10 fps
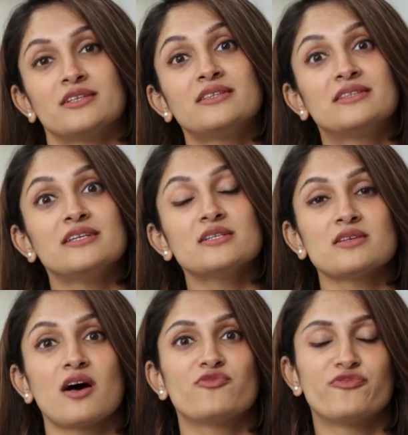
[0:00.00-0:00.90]
That these
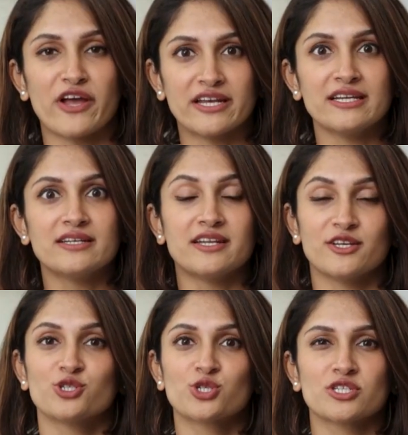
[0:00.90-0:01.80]
are very
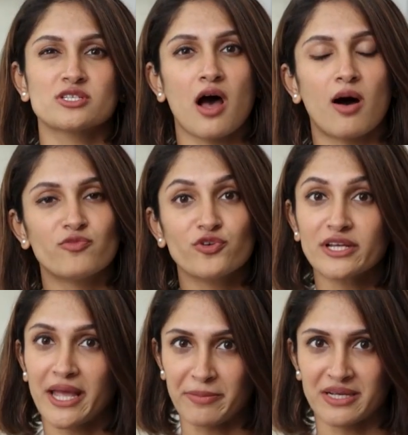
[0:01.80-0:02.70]
dangerous,
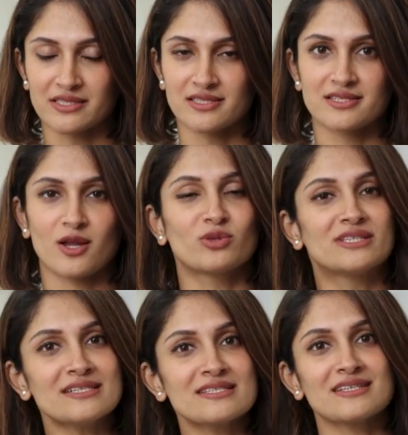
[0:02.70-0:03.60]
harmful chemicals. Now,
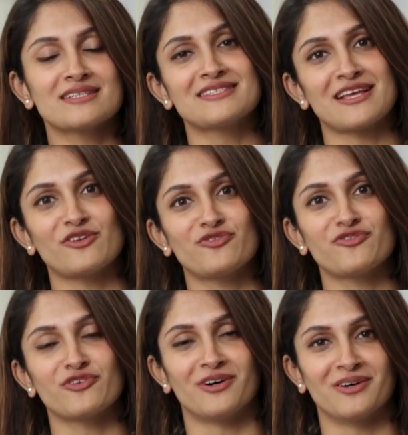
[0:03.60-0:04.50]
this
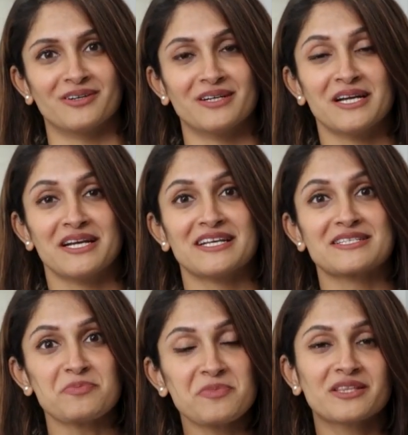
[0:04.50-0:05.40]
itself
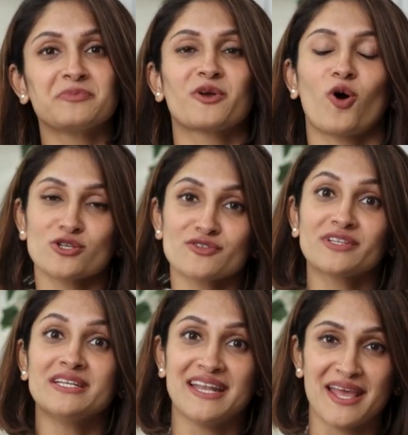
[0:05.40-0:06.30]
is a myth because of
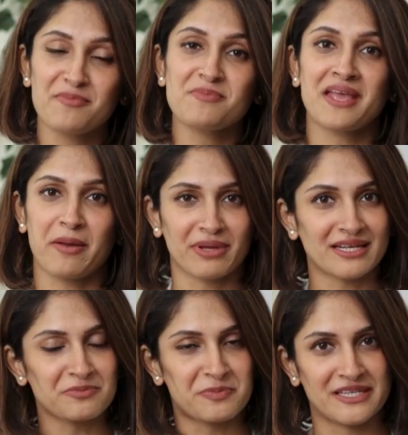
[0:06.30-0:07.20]
the name
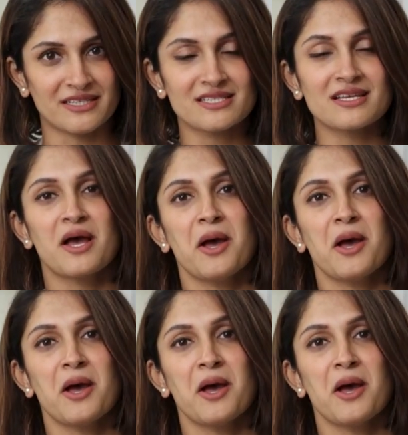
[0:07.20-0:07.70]
chemical peels.